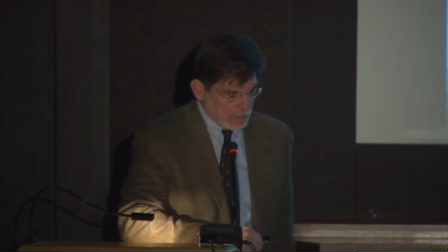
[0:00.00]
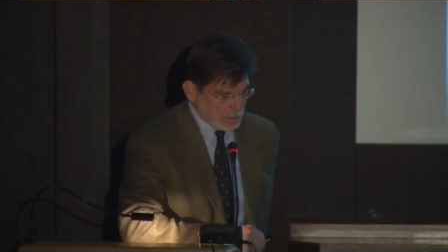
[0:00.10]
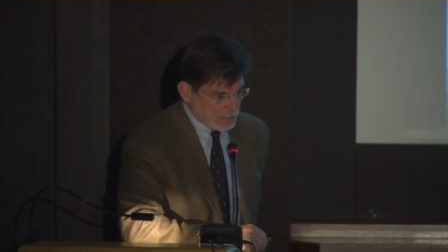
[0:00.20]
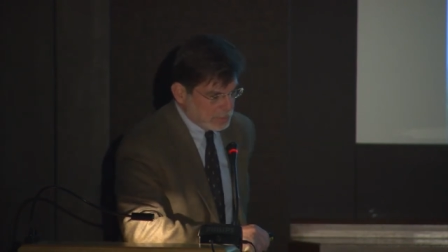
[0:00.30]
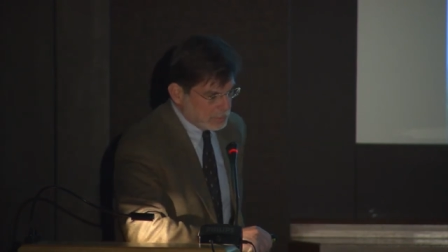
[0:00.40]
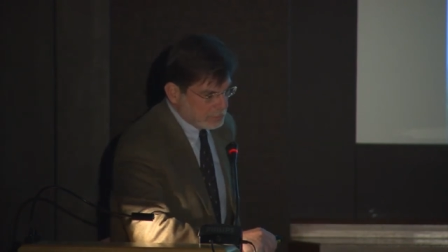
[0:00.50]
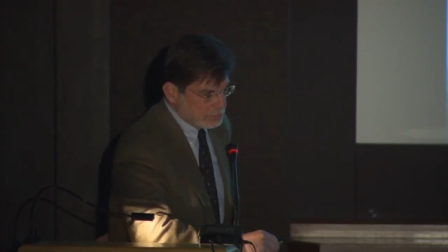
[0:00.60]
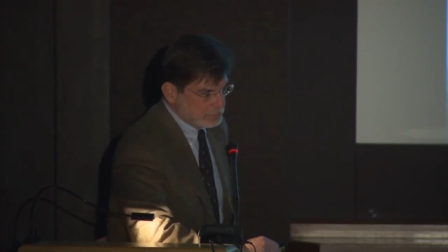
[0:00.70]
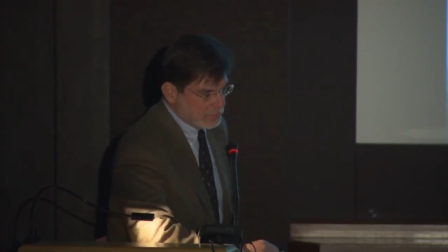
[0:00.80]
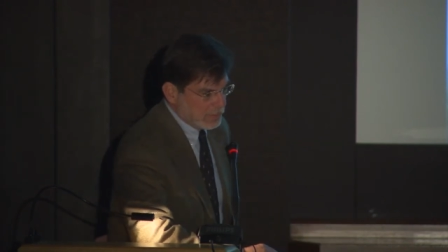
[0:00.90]

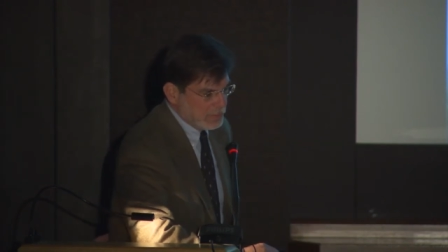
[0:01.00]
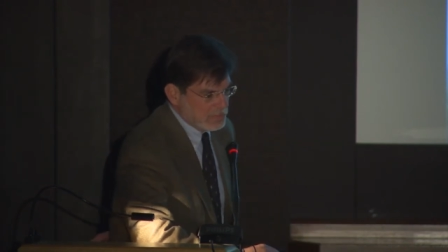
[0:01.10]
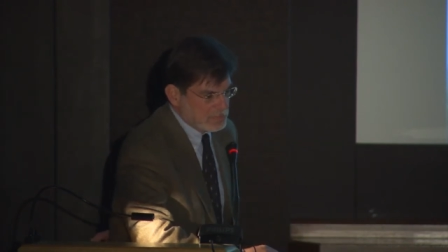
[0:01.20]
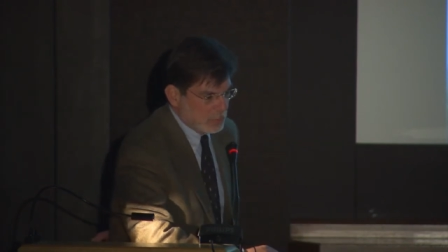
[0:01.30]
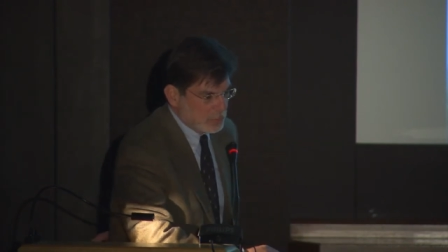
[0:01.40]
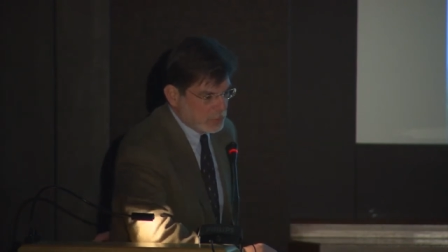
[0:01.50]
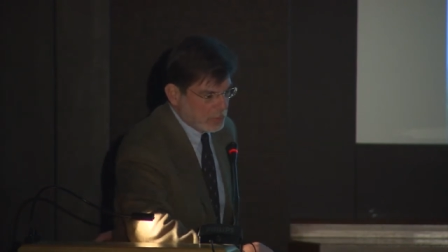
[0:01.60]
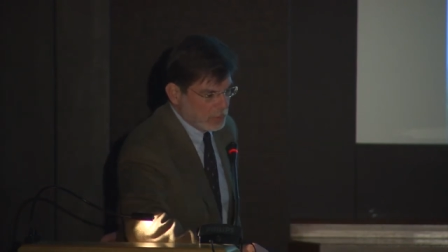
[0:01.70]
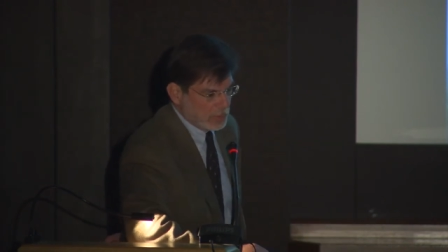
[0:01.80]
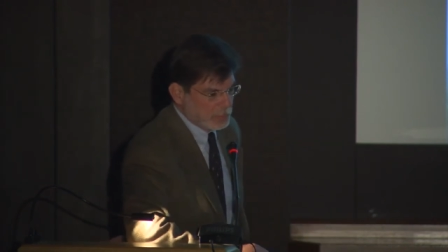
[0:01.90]
Um, these
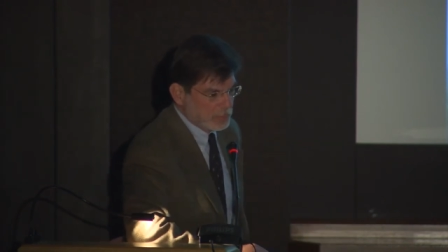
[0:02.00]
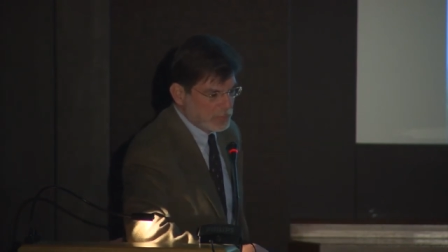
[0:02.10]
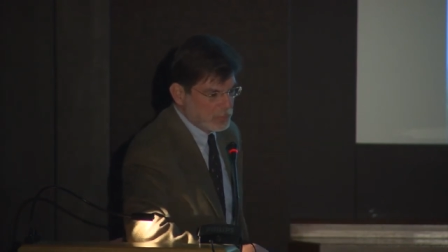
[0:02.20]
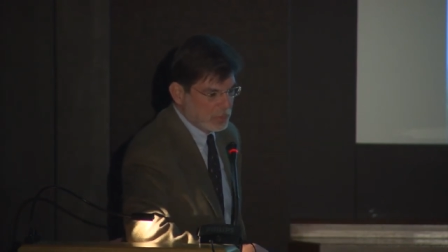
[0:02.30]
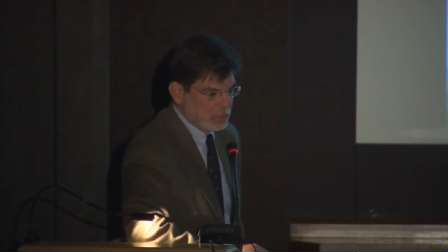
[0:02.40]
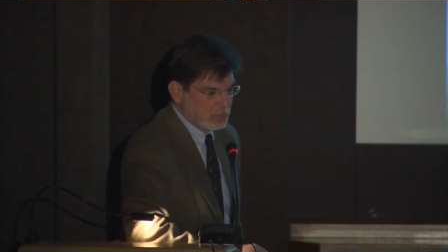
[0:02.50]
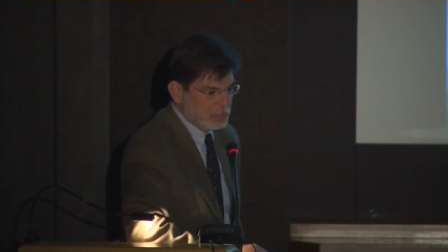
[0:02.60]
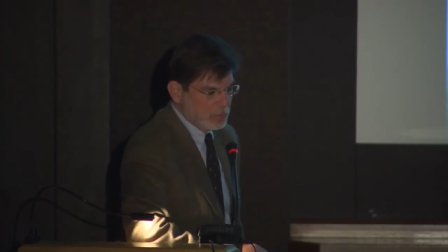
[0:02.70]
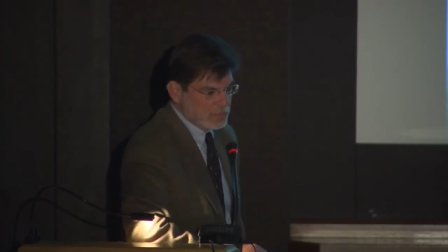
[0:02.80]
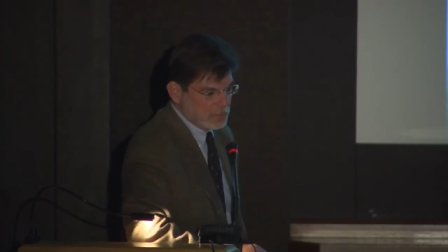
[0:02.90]
also are professional
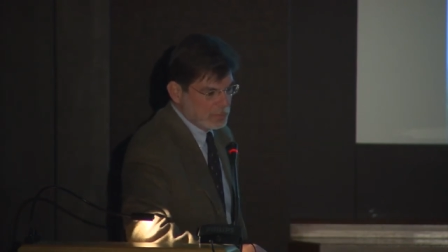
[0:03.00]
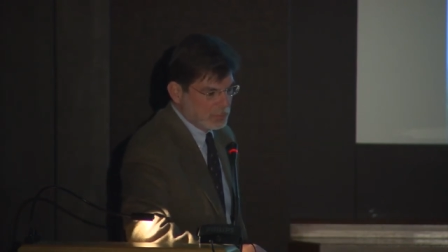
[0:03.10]
robots eh,